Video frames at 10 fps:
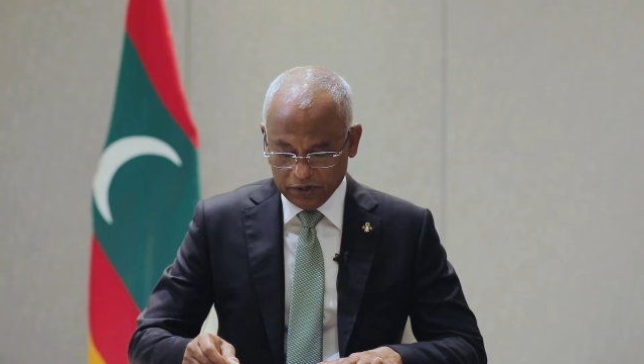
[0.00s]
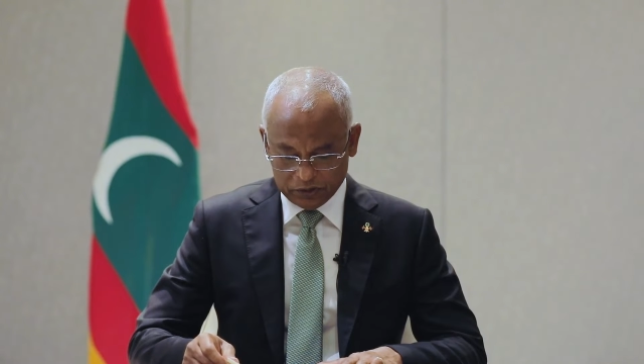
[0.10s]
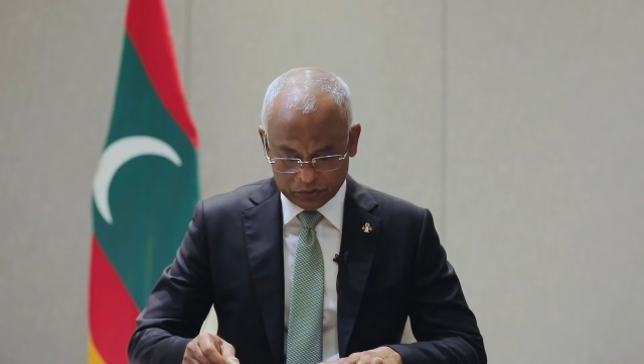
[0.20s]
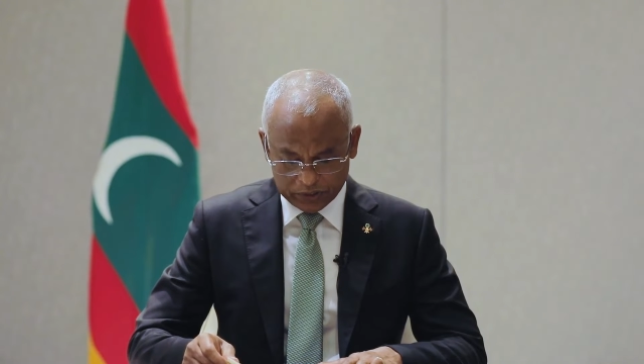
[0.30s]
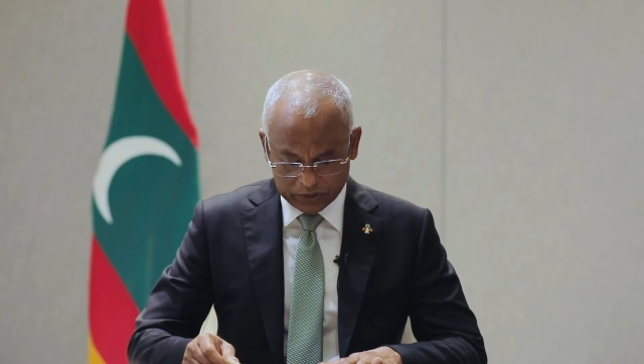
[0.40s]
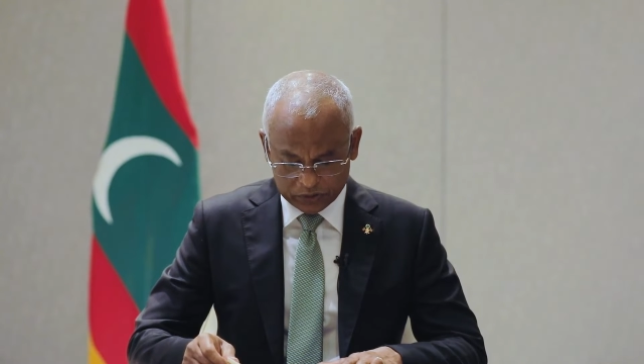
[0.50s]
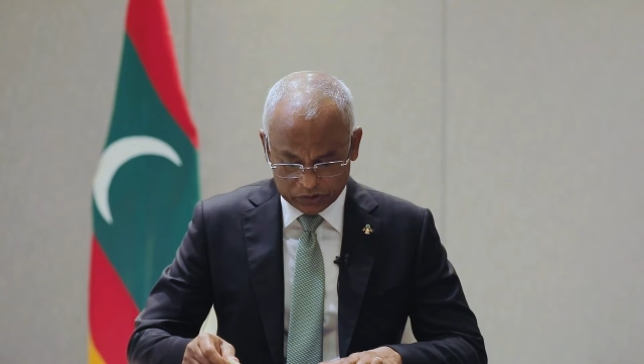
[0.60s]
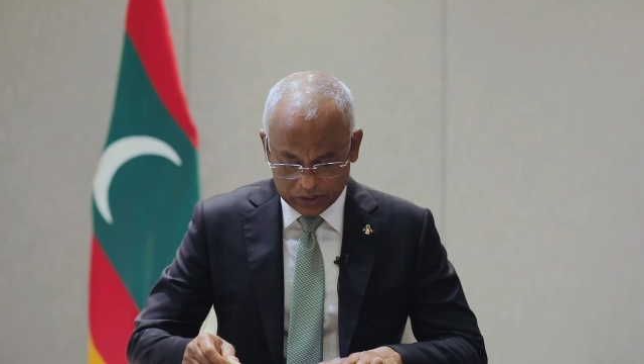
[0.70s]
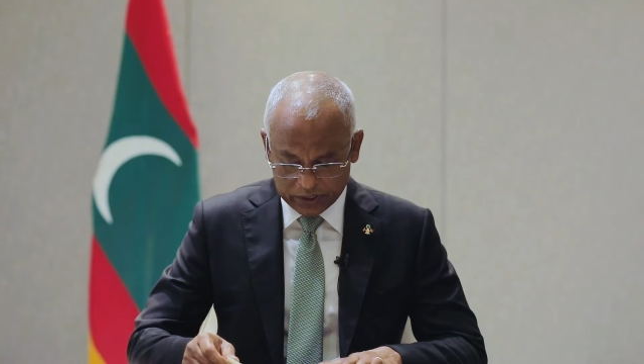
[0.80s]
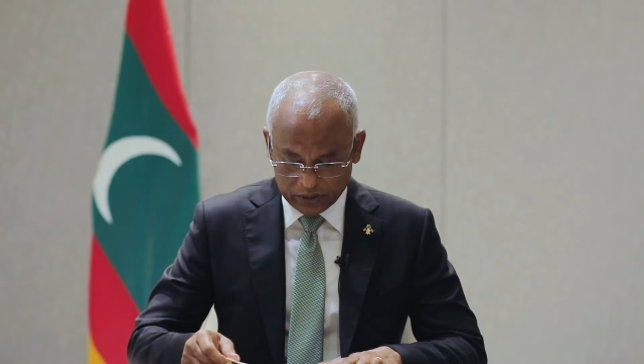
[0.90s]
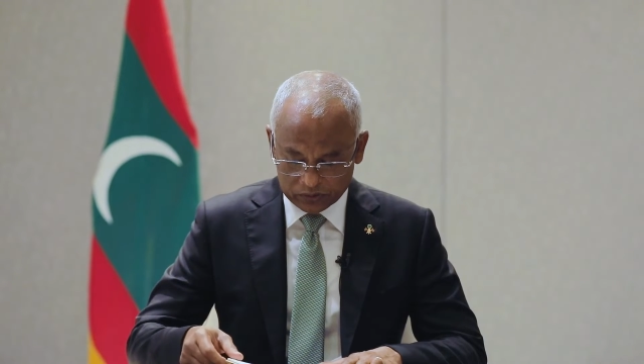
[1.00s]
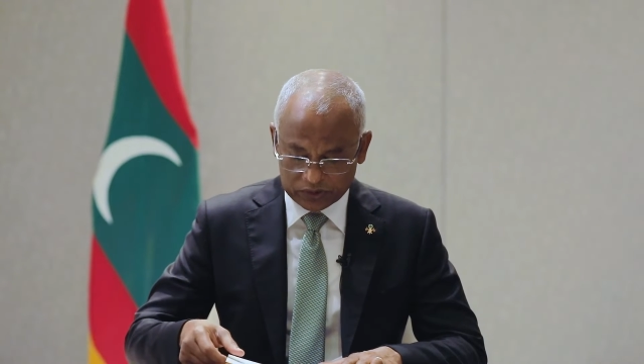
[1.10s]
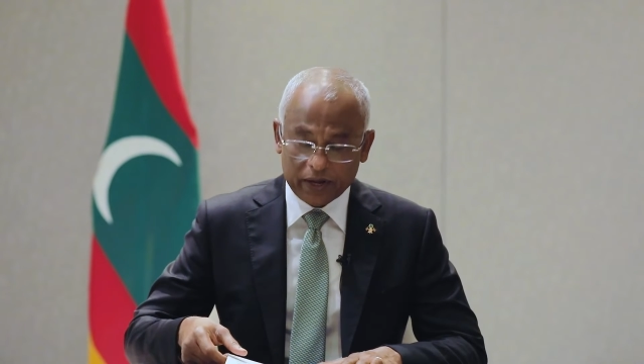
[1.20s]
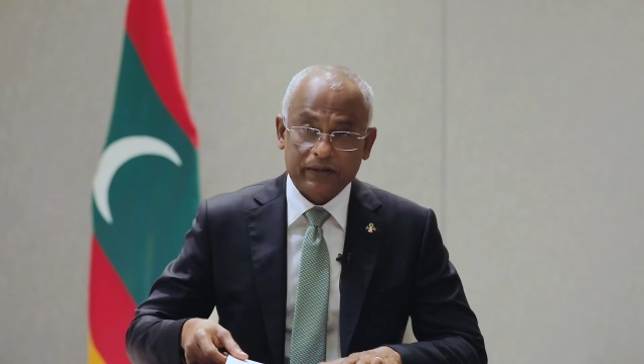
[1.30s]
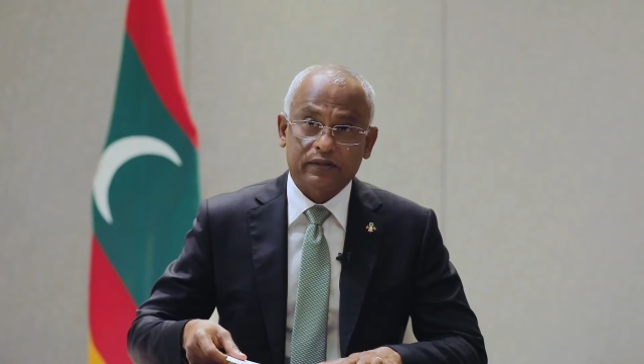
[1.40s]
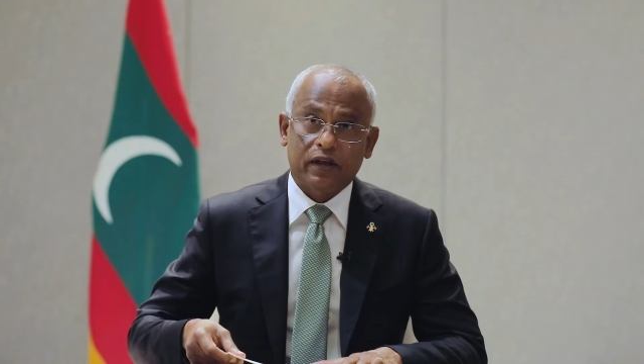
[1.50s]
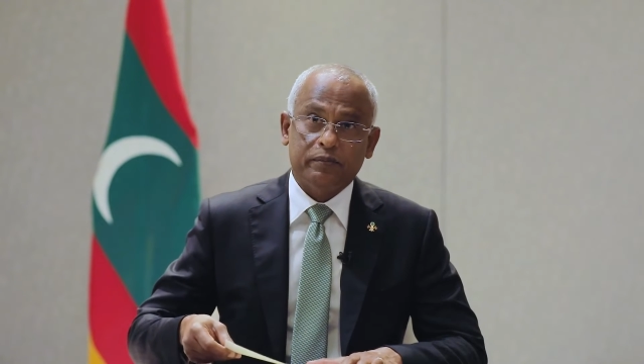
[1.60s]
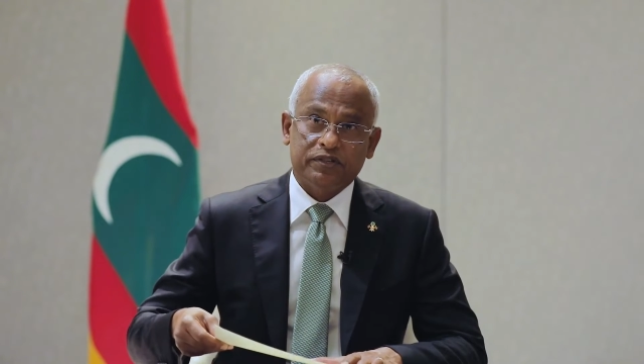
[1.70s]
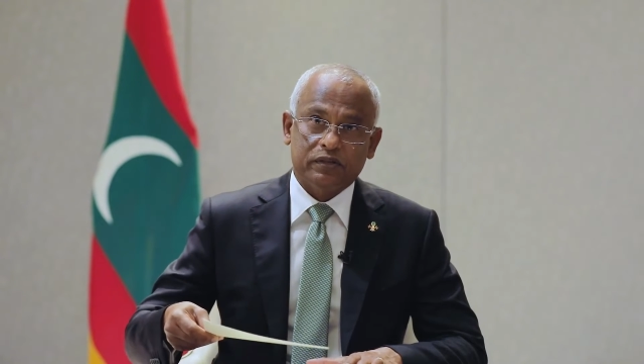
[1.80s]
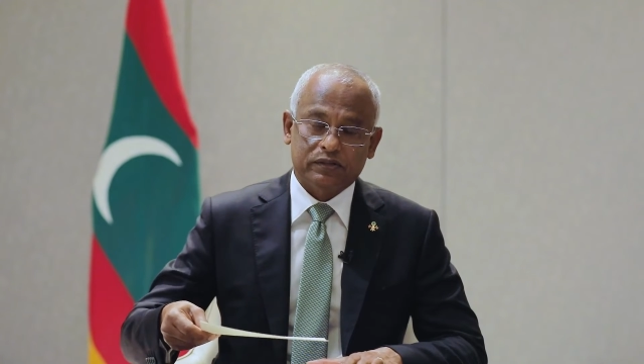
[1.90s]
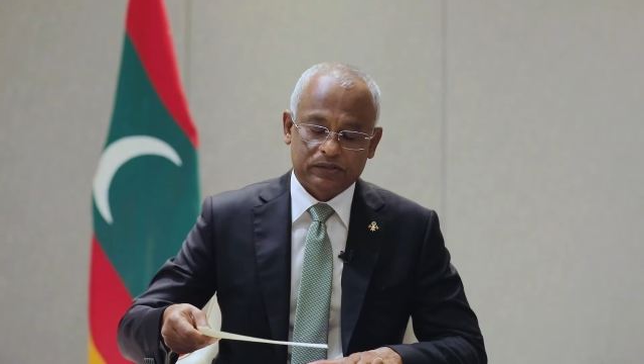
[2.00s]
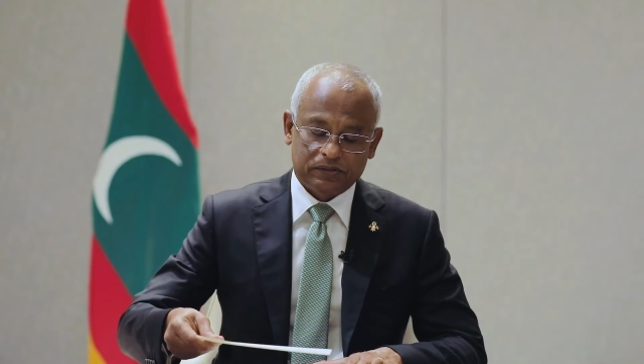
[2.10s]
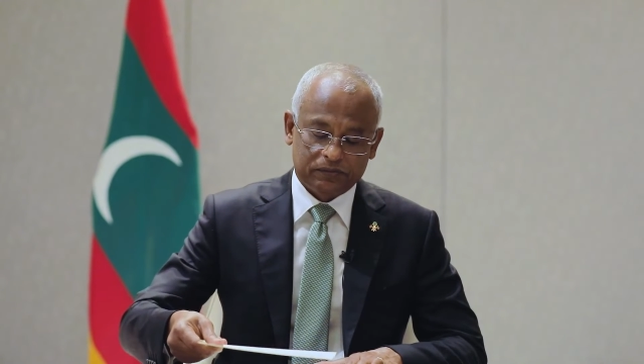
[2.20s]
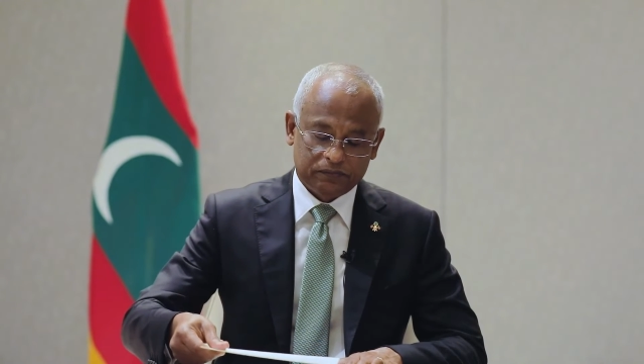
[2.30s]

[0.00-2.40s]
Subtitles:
to reduce greenhouse gas emissions.